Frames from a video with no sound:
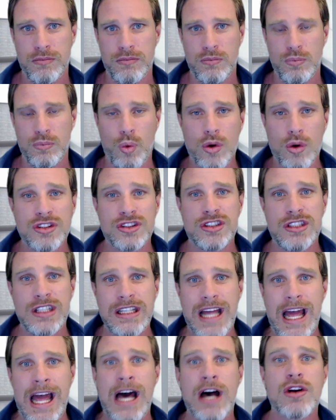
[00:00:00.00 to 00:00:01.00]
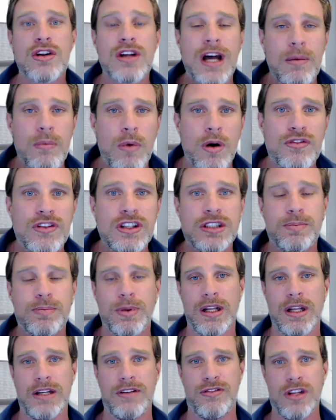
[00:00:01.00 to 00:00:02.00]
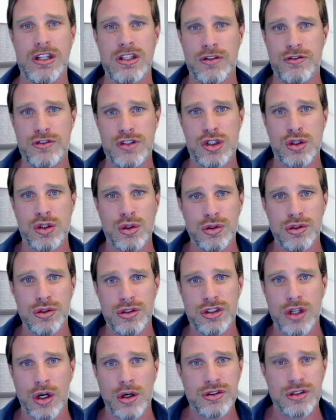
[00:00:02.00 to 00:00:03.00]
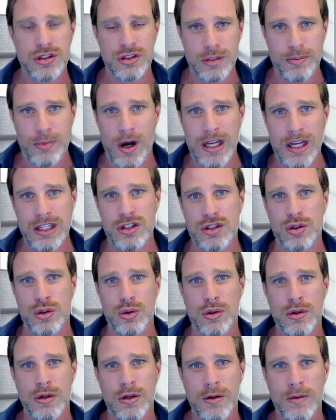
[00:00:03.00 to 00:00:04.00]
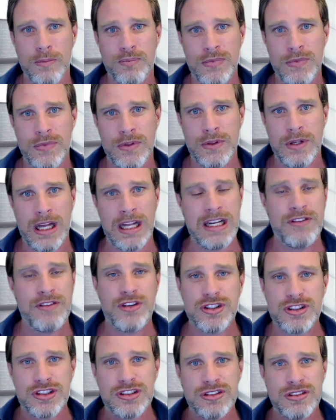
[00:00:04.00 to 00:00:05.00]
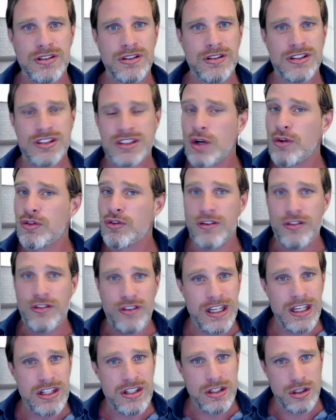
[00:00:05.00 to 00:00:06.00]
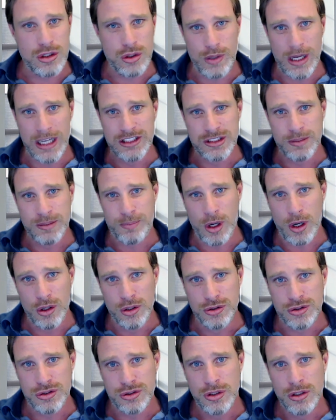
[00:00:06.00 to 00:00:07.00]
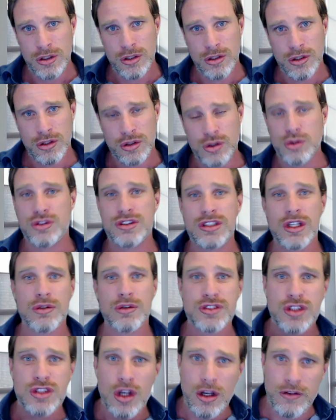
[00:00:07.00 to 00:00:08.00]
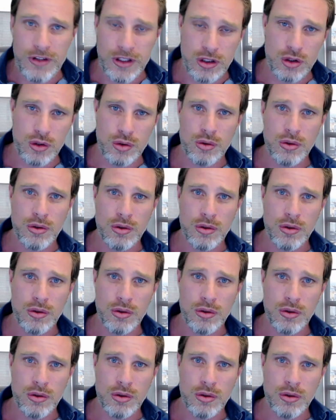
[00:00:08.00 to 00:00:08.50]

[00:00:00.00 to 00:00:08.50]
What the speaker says: What is the outcome of this belief that you've chosen to buy into? And if it's self-defeating you as opposed to self-serving you,